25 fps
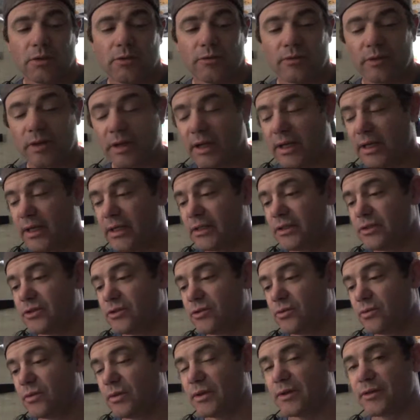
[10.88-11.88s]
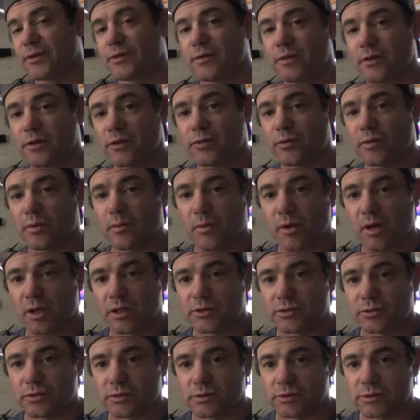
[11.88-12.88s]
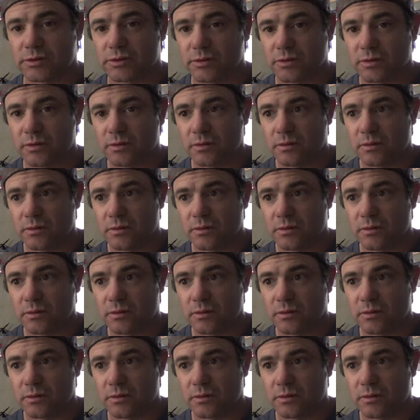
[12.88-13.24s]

range with the 3 modules.